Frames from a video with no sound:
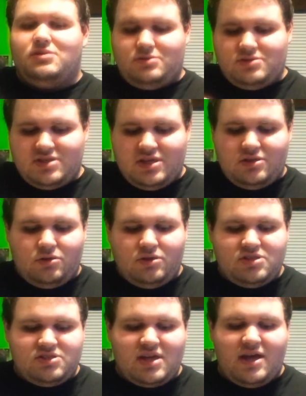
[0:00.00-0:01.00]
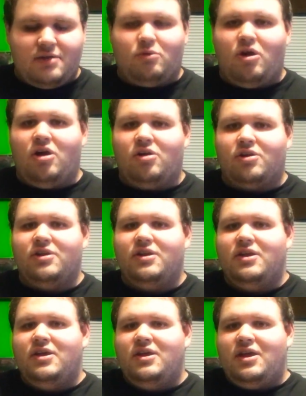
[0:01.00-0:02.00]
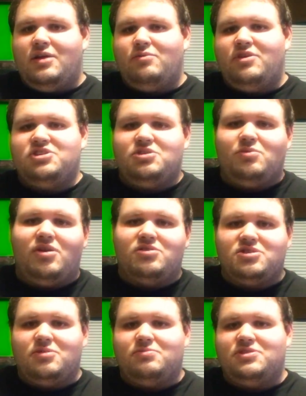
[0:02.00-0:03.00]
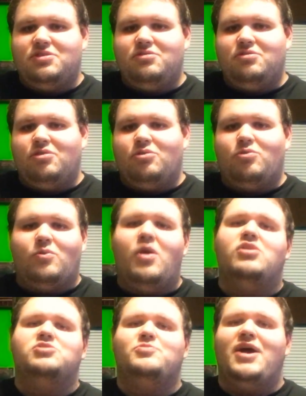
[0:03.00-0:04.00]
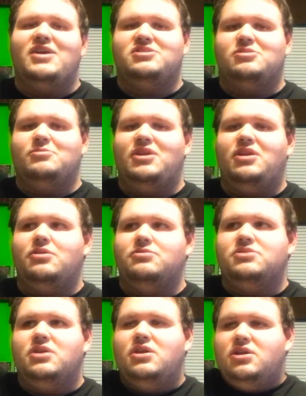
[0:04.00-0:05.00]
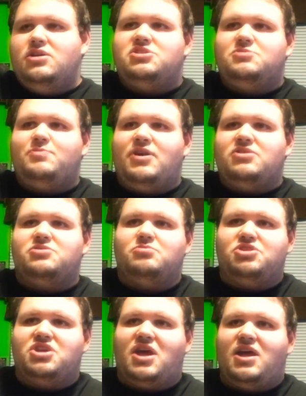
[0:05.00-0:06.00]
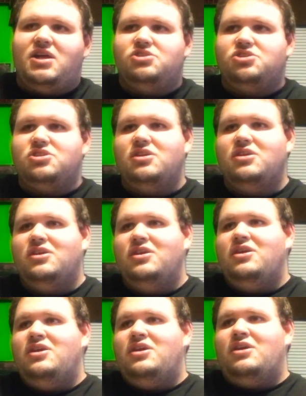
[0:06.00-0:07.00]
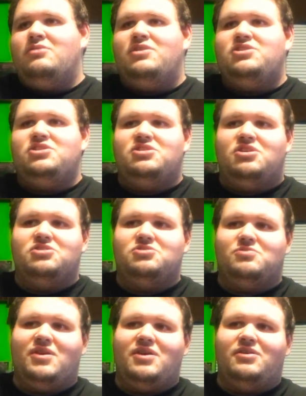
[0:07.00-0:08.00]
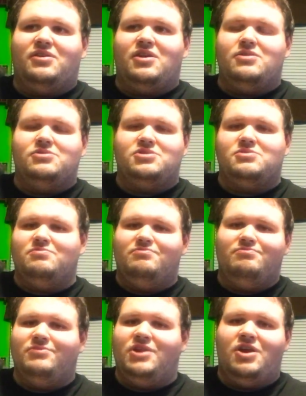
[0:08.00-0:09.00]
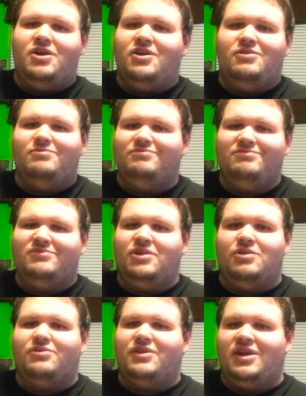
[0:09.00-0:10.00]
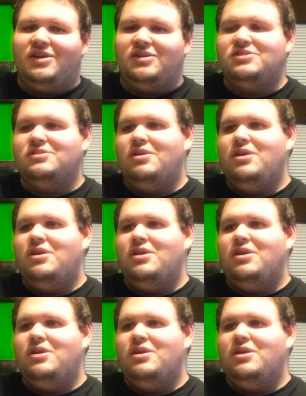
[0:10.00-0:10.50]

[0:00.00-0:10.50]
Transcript: sitting on the sidewalk, and Richie walks past him, and he goes, "Spare some change?" And Richie turns around and goes, "No, no thanks."